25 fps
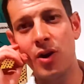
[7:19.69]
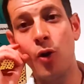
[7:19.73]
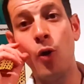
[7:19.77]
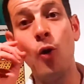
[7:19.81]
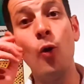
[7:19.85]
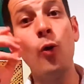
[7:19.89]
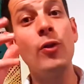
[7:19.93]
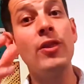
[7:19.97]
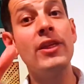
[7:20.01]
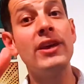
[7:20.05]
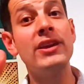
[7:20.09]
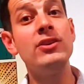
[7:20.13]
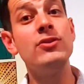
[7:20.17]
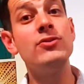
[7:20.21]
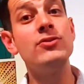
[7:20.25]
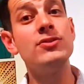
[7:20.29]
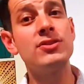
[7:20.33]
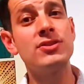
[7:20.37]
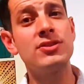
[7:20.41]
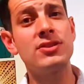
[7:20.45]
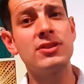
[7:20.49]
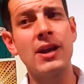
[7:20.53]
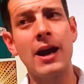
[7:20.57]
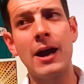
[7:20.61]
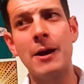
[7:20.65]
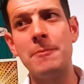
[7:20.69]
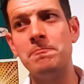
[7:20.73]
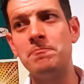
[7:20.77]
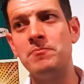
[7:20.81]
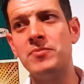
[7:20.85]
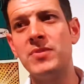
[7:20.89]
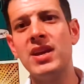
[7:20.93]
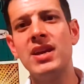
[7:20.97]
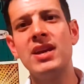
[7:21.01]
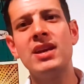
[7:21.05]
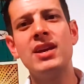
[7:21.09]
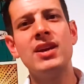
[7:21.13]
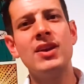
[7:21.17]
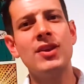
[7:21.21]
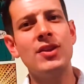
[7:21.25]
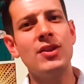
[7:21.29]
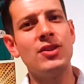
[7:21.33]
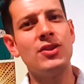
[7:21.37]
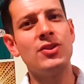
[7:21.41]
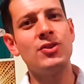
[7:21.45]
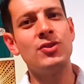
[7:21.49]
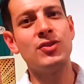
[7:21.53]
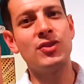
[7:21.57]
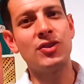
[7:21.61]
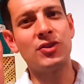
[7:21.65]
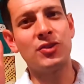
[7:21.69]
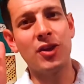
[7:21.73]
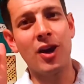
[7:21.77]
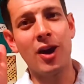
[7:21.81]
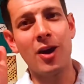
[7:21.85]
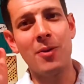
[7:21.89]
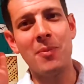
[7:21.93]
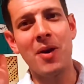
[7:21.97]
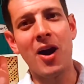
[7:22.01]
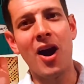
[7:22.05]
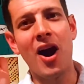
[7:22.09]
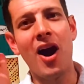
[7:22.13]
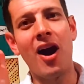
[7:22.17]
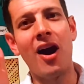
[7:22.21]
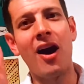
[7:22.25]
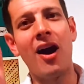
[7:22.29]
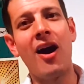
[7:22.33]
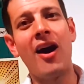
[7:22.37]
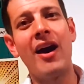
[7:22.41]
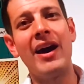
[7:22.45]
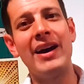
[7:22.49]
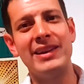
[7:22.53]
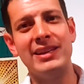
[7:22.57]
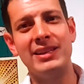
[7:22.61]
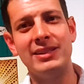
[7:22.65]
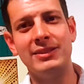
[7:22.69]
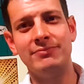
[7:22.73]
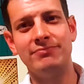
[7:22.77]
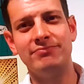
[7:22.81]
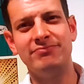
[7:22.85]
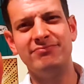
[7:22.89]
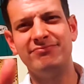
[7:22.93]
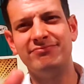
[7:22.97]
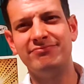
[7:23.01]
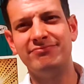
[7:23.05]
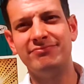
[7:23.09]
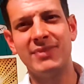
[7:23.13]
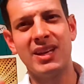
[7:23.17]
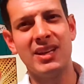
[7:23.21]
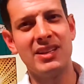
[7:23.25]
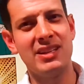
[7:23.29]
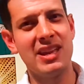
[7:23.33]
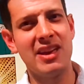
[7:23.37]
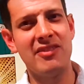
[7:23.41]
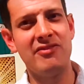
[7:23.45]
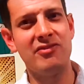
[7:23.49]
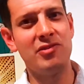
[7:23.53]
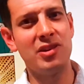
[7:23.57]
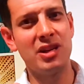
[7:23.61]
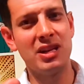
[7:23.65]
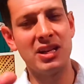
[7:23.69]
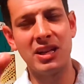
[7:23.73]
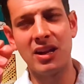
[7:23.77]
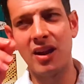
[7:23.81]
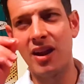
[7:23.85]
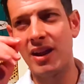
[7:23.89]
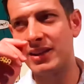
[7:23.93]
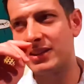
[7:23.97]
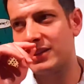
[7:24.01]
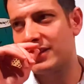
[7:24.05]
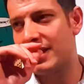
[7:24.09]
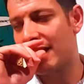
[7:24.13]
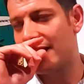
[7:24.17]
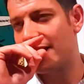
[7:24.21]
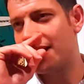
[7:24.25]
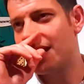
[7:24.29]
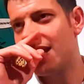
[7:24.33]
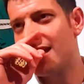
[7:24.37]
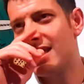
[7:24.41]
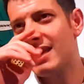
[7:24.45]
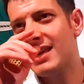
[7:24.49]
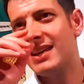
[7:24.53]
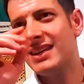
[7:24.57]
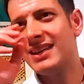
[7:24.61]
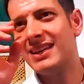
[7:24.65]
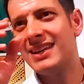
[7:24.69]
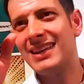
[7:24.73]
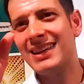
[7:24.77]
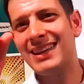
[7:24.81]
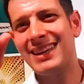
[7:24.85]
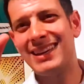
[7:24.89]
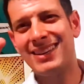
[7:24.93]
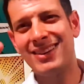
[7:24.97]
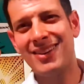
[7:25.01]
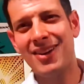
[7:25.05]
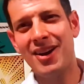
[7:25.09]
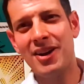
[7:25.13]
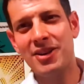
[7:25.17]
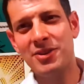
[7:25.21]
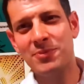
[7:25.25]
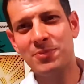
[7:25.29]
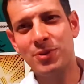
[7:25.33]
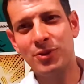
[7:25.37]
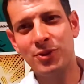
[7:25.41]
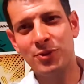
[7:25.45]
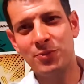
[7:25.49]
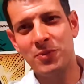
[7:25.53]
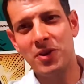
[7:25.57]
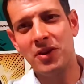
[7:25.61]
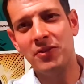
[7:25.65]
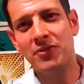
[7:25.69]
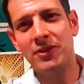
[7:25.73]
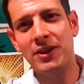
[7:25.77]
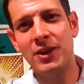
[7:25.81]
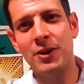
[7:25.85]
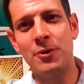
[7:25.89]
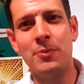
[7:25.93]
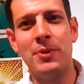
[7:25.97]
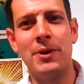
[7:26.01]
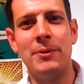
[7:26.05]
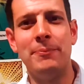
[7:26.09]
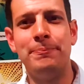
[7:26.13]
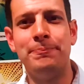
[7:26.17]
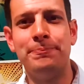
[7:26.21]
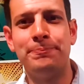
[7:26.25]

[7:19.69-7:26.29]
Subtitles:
or they use the term high, I never really liked that. It kind of puts me off a little bit.